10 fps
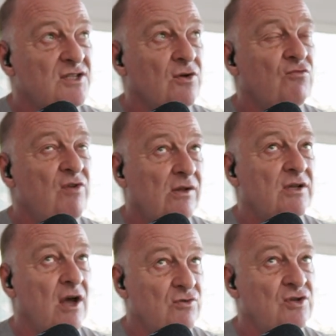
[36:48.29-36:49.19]
a sort of
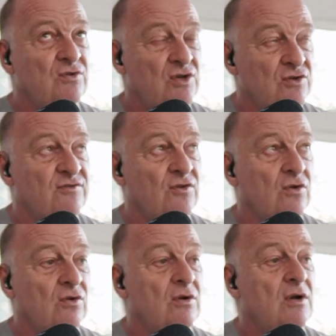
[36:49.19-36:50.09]
real go-to,
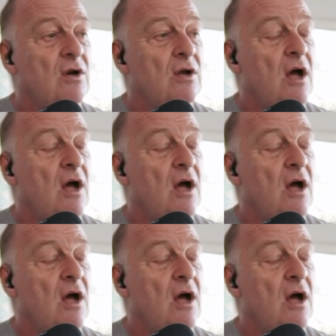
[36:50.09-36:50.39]
useful